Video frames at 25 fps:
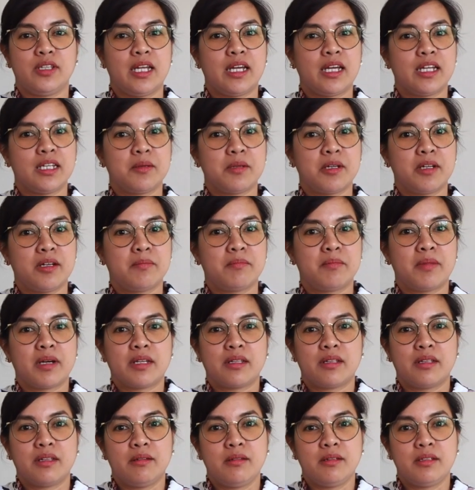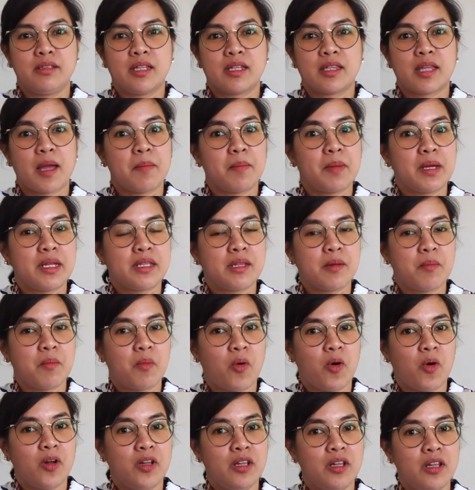Di ka na magtatambay sa
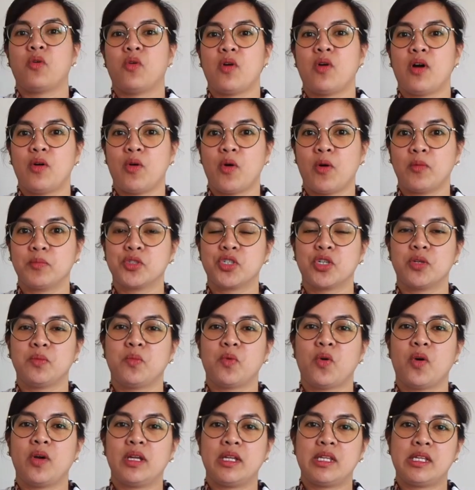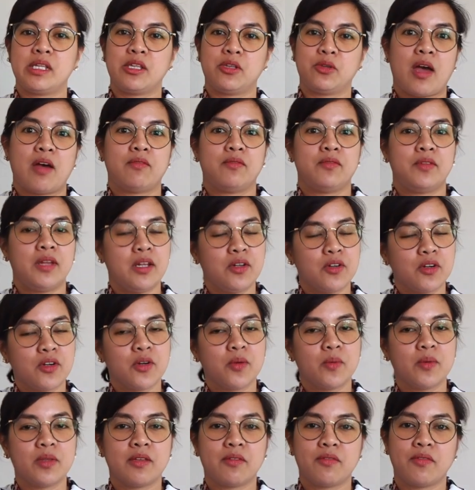mall. So, ang option mo is to have
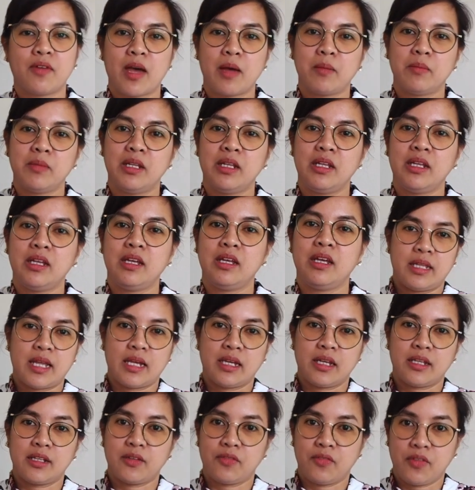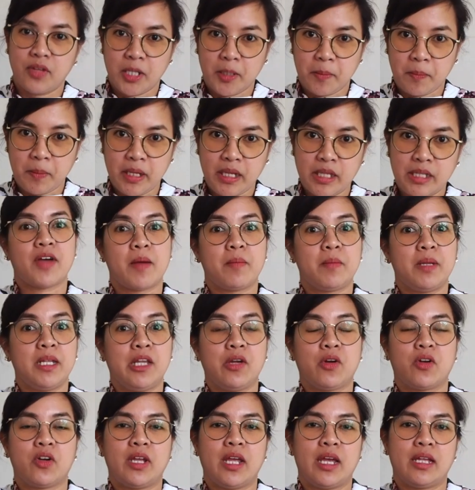dinner with the family. Like in the Philippines,
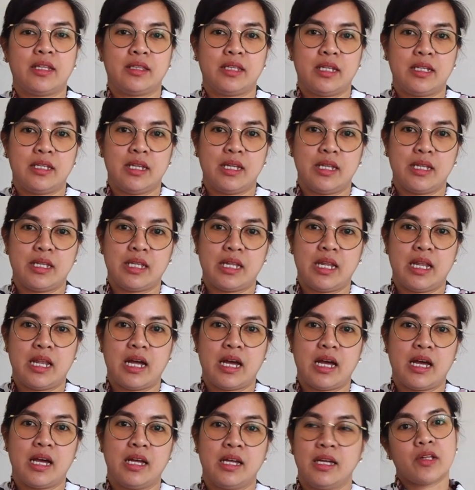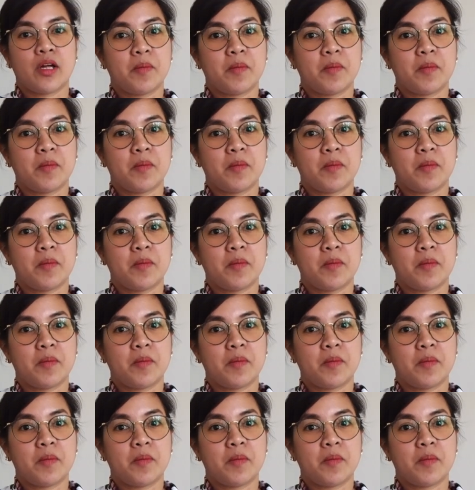family-oriented din sila.